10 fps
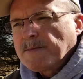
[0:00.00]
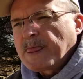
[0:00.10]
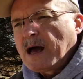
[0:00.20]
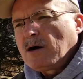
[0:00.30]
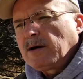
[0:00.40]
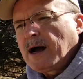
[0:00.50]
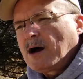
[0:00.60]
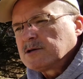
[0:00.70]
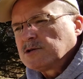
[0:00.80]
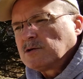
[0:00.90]
Now, I
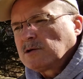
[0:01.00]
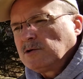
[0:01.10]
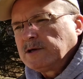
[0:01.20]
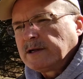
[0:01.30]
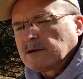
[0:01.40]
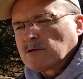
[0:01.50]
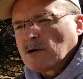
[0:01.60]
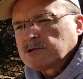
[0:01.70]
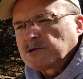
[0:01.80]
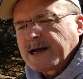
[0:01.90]
also included in the
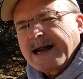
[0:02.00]
grocery